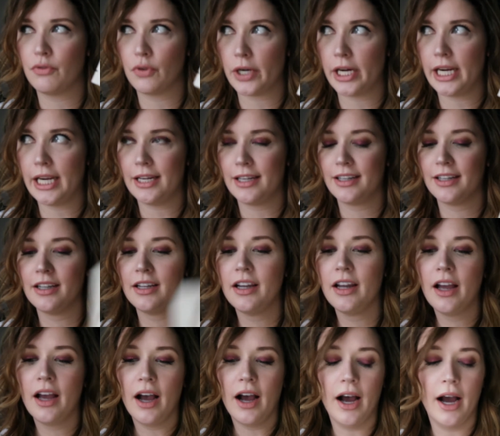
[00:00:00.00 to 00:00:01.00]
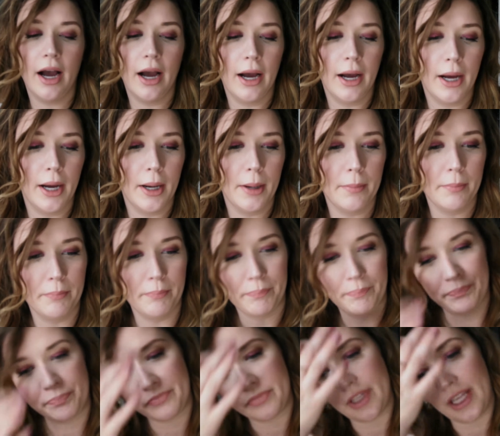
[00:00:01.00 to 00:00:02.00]
free.
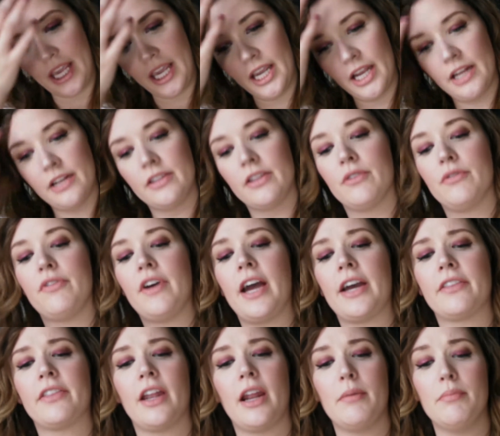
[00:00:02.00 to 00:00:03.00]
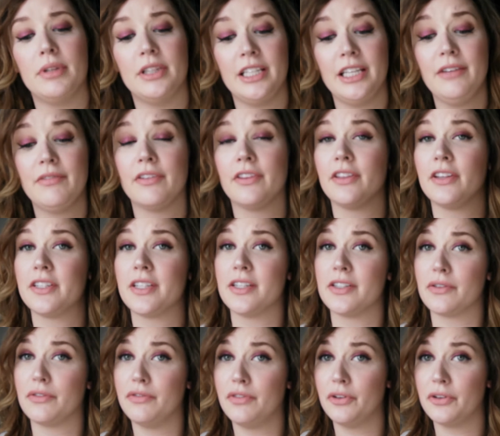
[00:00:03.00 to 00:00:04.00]
And the fact that I believe that this
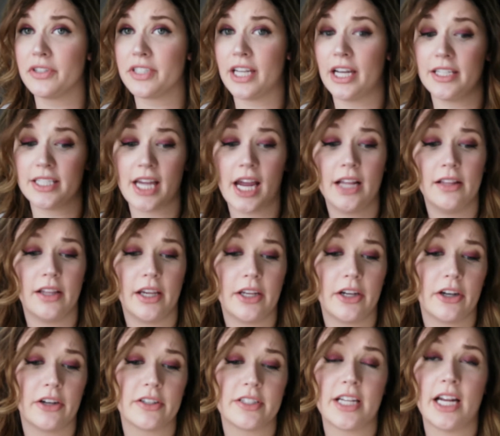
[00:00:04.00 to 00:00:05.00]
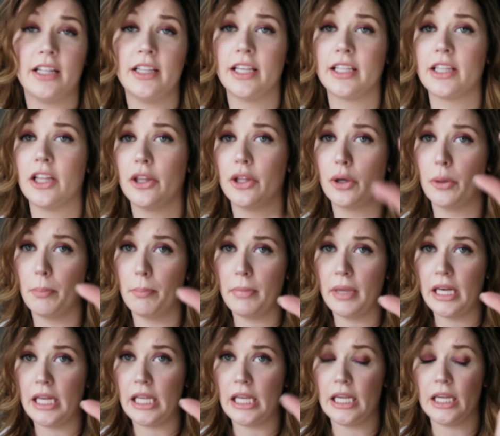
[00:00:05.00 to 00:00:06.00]
is a full-size eyeliner. It's not like the little
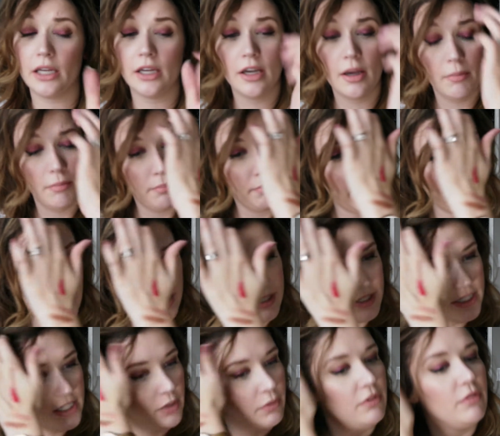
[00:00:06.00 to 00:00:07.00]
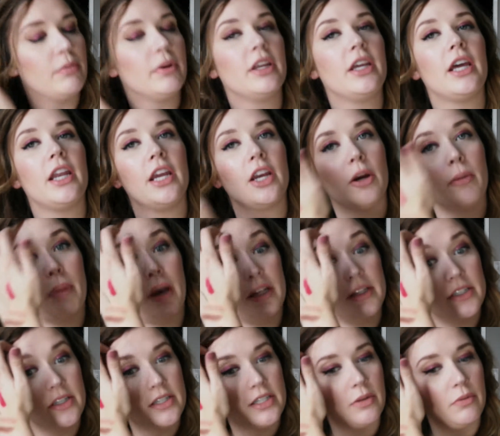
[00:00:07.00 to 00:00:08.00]
mini pens that we've been getting or
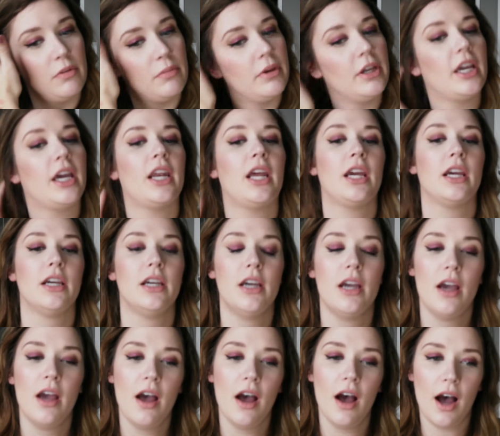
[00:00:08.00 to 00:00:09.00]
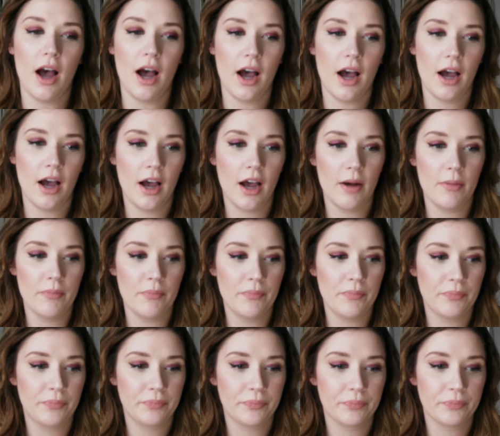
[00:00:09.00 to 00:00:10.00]
pencils that we've been getting.
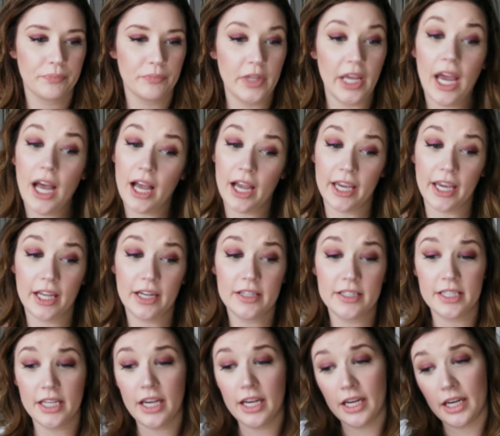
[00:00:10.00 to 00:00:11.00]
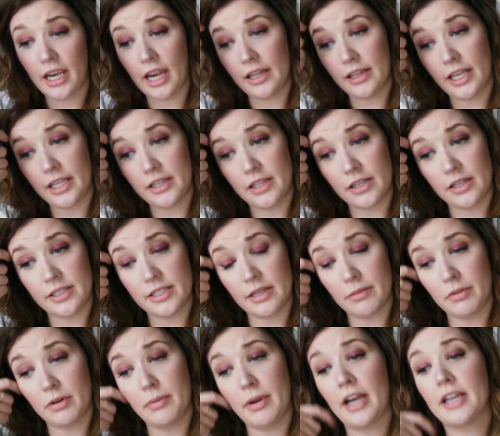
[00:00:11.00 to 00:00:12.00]
Yeah, I gotta say, I like the
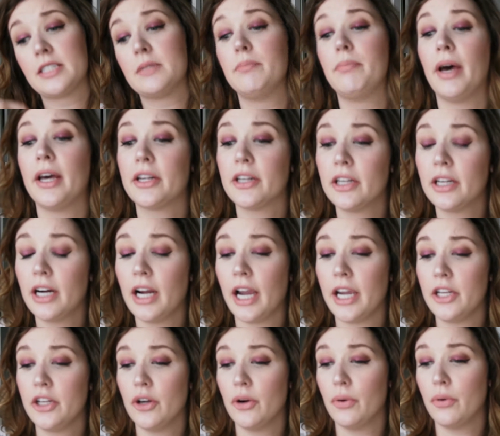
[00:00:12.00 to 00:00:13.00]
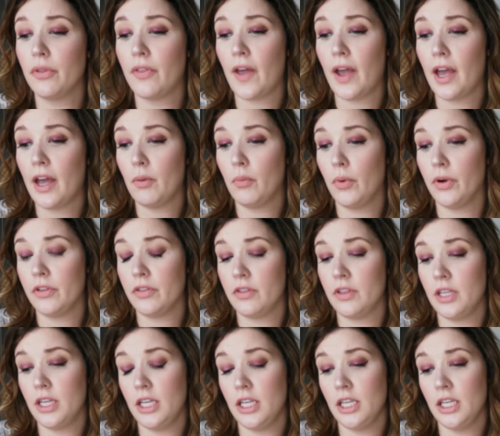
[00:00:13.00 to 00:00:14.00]
December box better. I know that
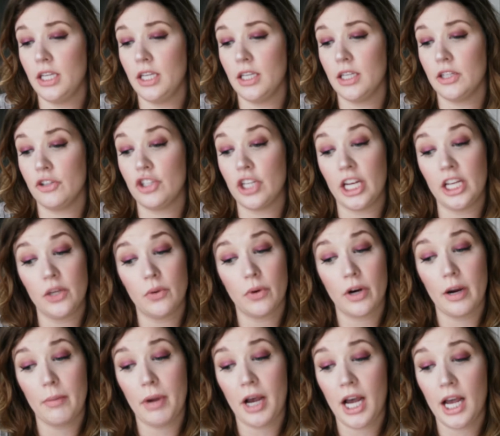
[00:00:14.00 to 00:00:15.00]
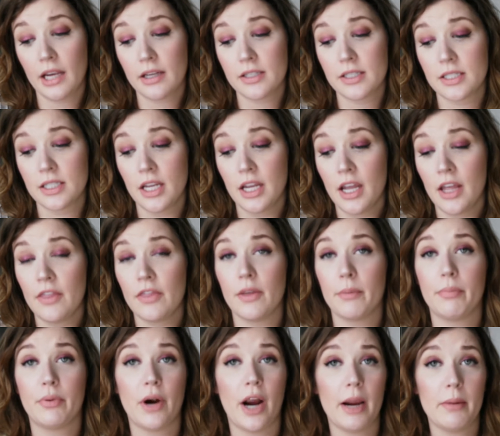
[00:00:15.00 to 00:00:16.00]
with the January box,
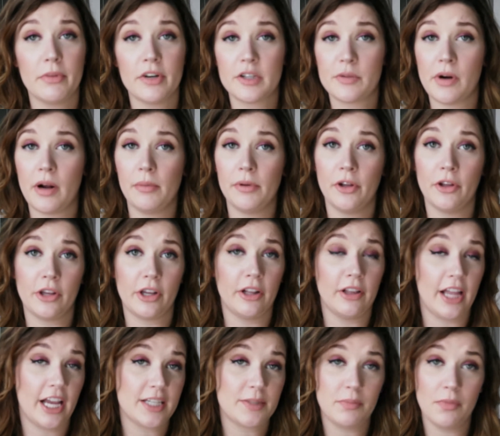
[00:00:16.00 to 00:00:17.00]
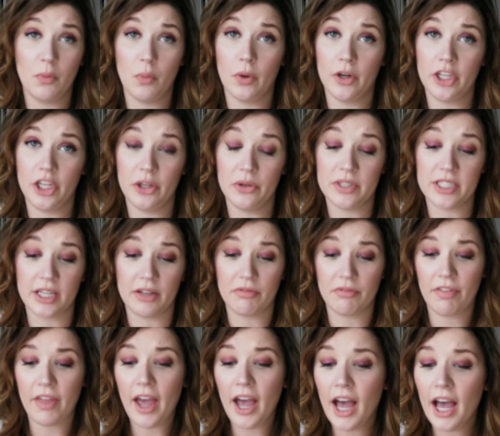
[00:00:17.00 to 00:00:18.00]
the primer is probably only gonna last me 1 use,
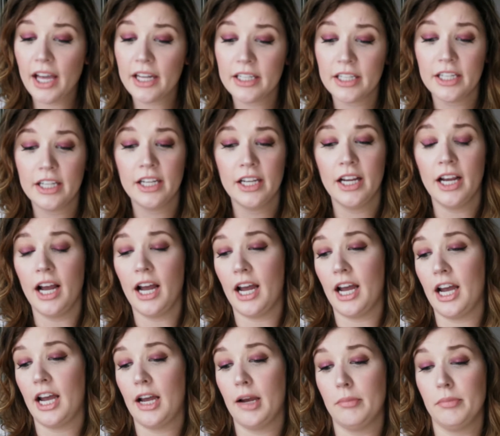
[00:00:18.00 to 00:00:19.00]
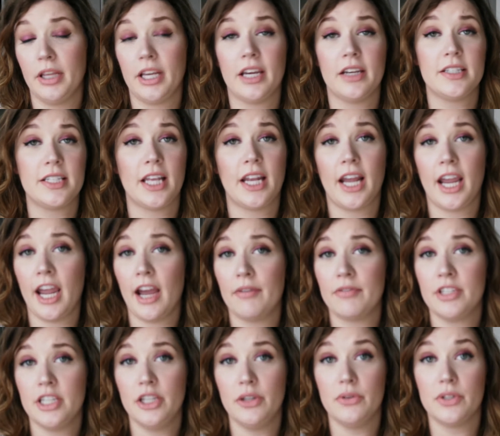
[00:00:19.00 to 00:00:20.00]
if that. Like I said, I
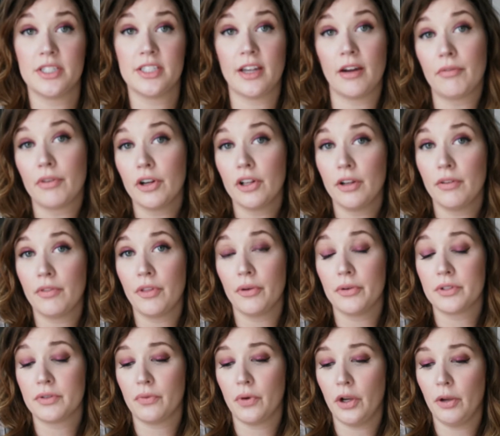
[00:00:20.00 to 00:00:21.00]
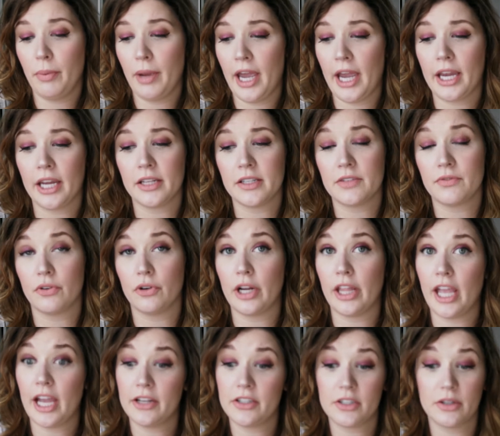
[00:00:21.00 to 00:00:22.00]
have to use several of those foil packets for
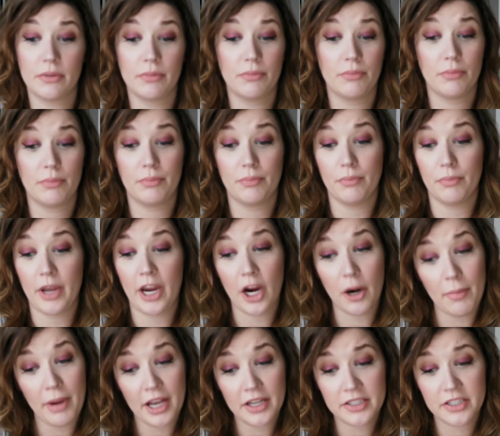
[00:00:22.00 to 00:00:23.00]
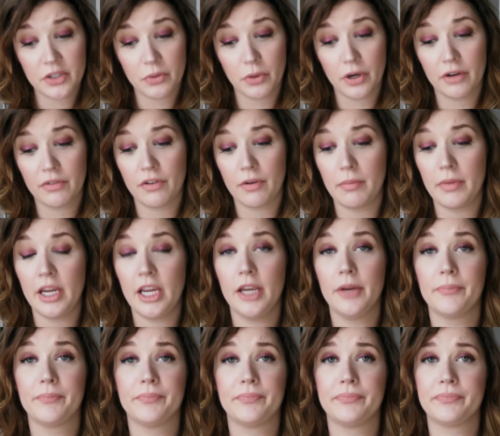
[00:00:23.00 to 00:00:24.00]
that hair mask to work for
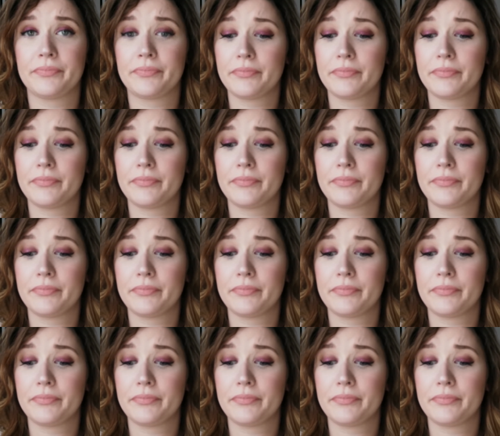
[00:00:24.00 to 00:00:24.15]
me.